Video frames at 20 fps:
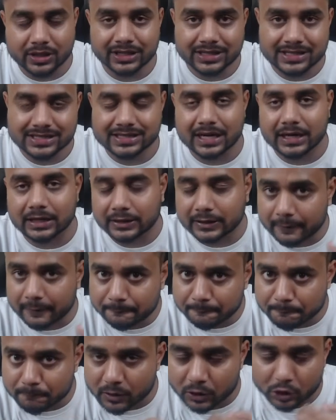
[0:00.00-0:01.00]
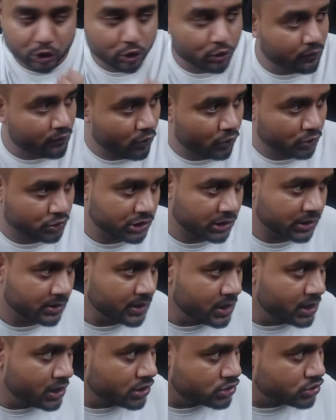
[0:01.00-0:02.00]
inside the Neo4j.
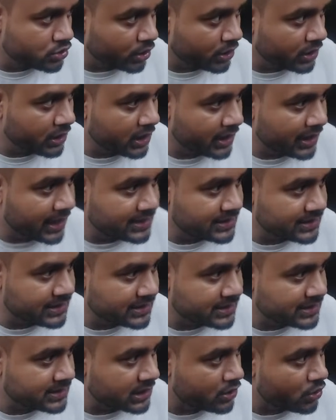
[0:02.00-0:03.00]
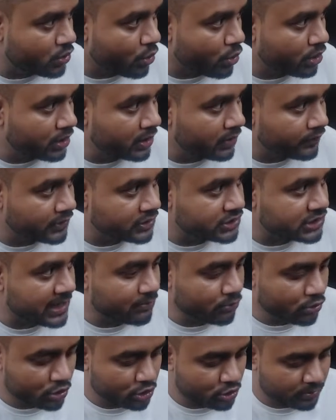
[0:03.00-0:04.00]
So here, guys, this is a code which I am
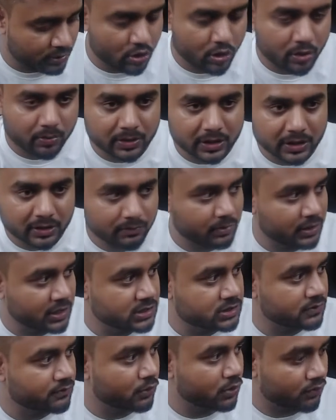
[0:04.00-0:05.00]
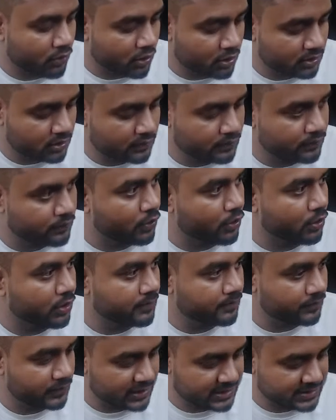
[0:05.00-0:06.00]
going to be copy and paste for what? For
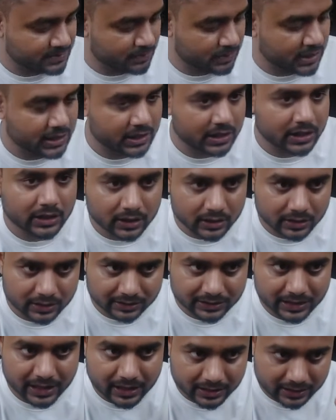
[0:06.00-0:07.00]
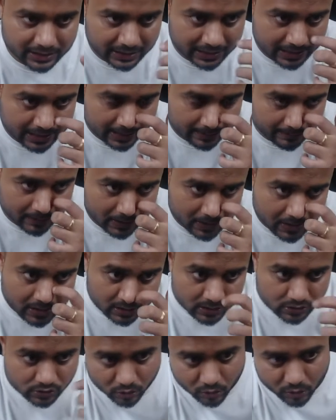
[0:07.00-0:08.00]
splitting the data.
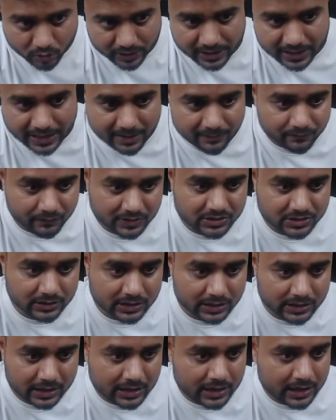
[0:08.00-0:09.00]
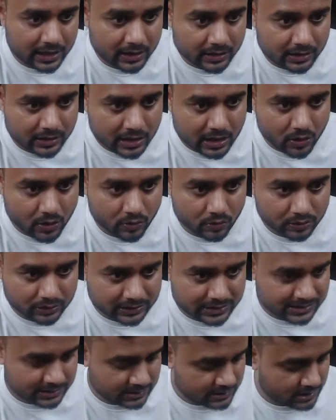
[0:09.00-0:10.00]
So here I'm fetching the data. Now this
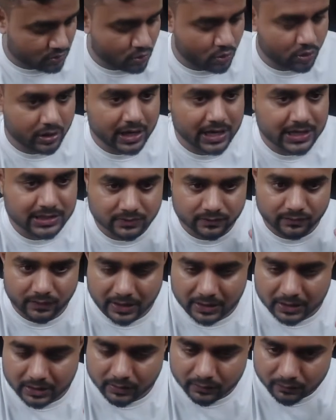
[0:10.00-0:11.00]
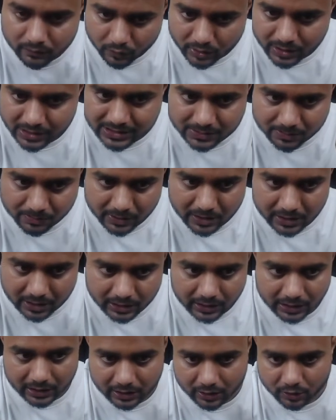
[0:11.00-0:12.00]
is the code, guys, final for splitting
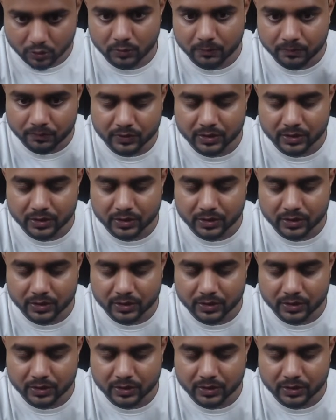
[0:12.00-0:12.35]
into